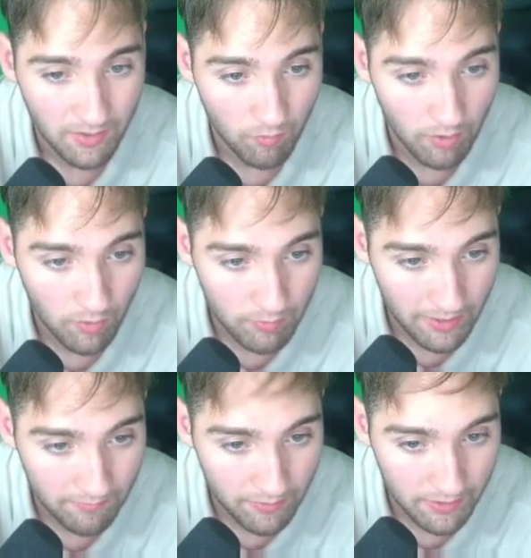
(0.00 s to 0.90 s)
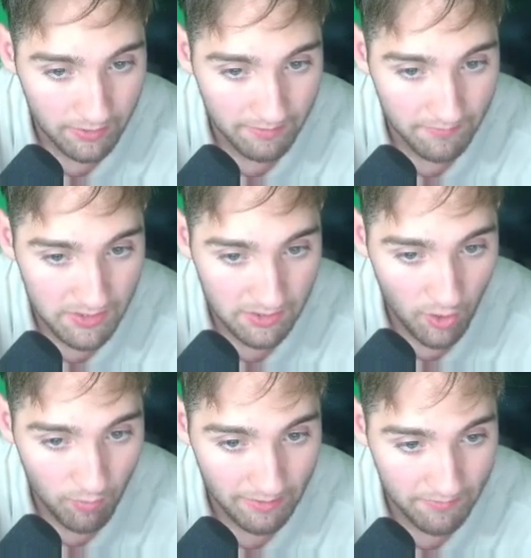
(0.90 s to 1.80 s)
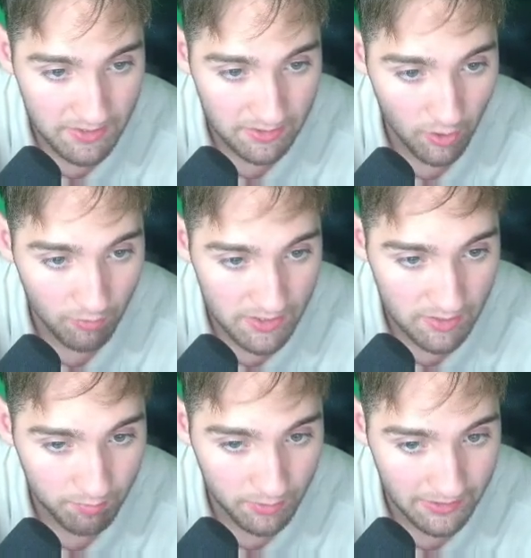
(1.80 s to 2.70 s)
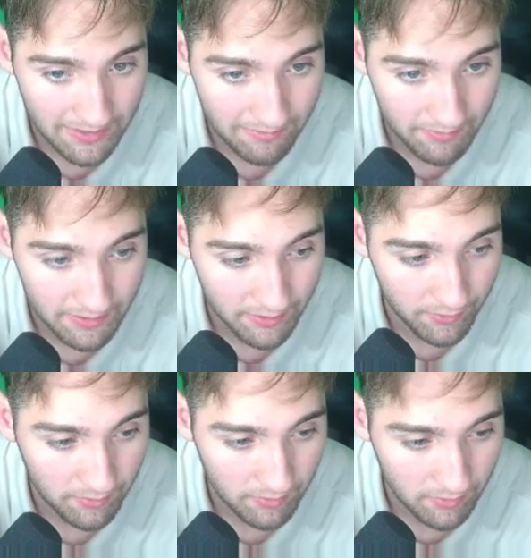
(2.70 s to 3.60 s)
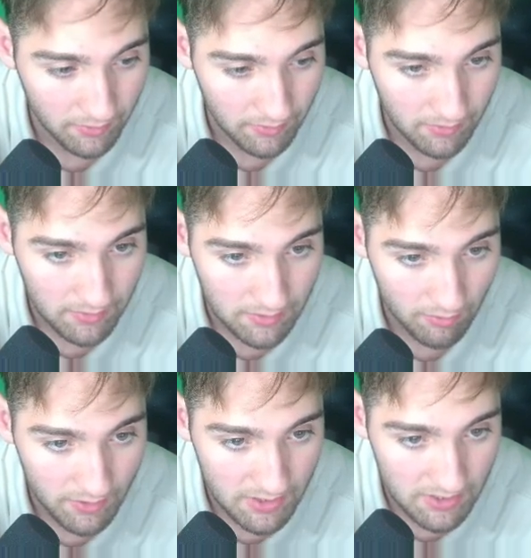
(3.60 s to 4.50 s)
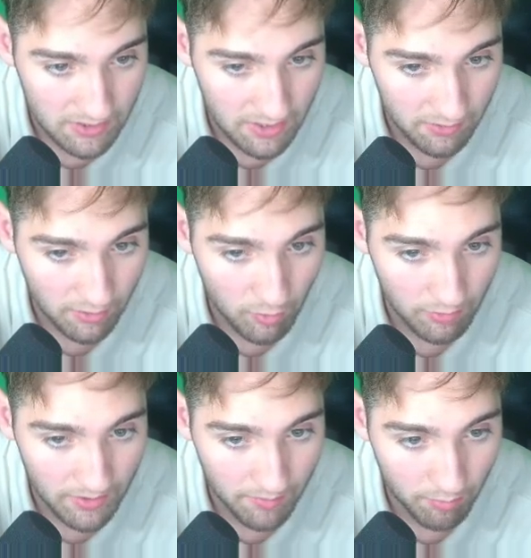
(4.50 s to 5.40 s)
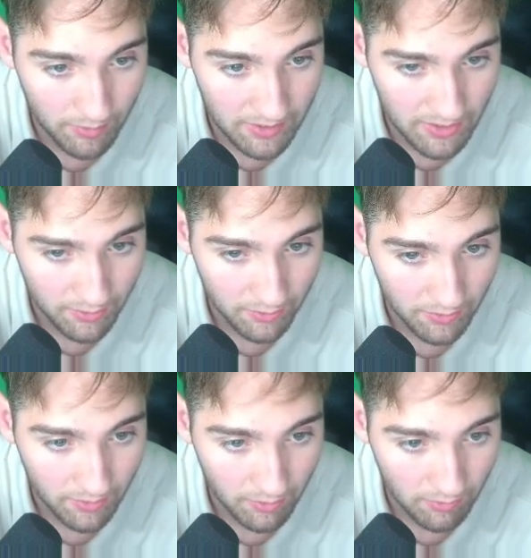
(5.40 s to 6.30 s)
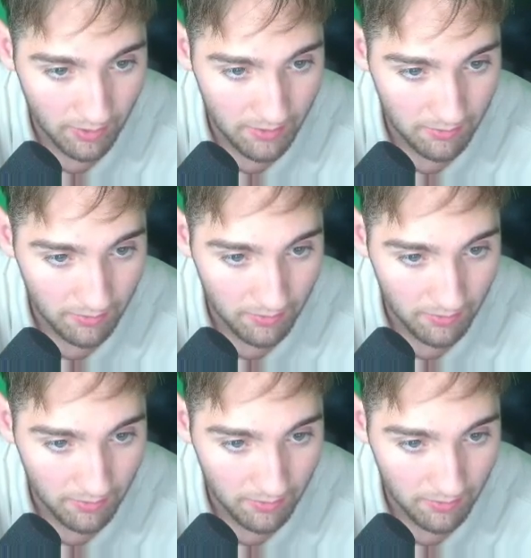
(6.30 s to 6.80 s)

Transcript: Well, we have this low, we have this low. These are pretty even here. So this is another liquidity point here, right?